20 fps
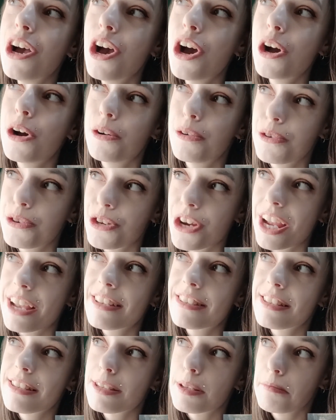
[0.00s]
who
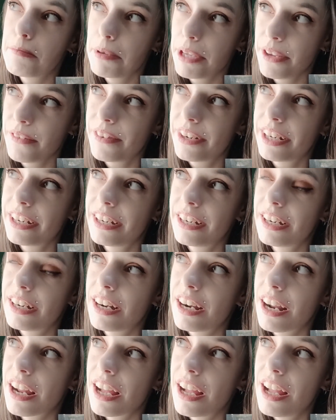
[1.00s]
chases a beaver,
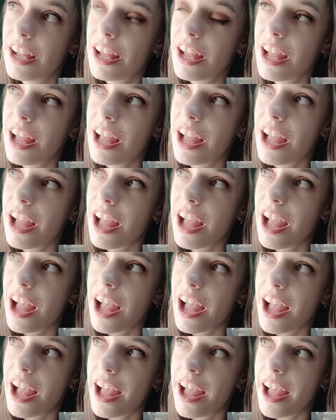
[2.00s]

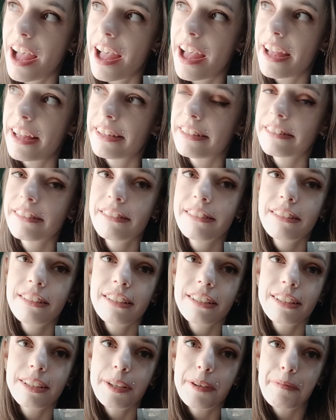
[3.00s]
and
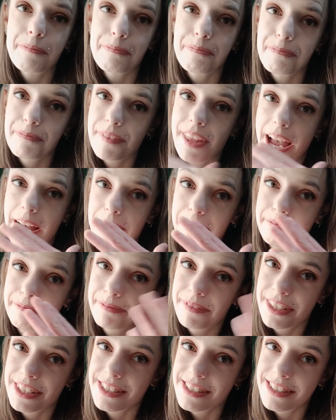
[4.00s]
yeah,
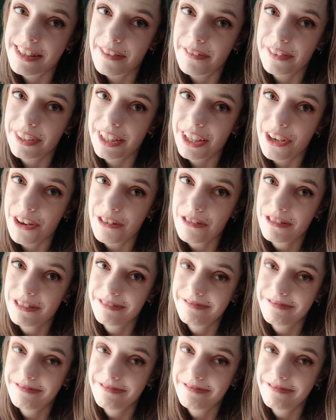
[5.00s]
this is the video.